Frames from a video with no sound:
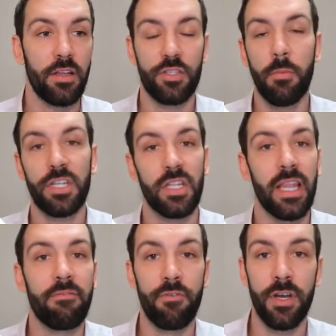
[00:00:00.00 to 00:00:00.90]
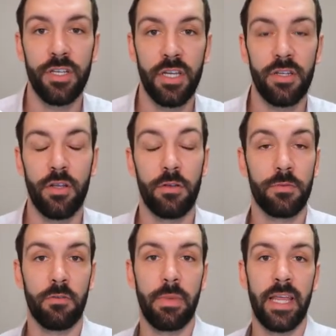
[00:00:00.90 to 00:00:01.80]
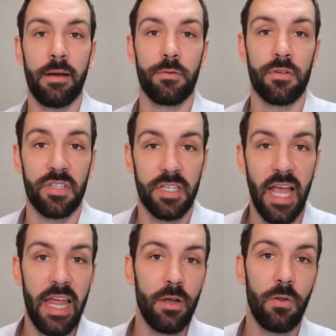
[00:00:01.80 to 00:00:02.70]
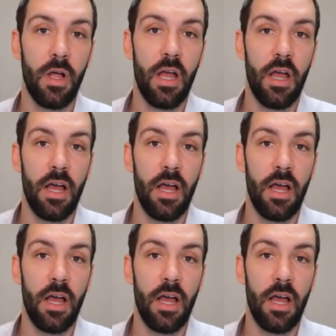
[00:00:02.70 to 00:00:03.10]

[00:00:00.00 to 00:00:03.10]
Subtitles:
so much leverage in terms of being able to scale,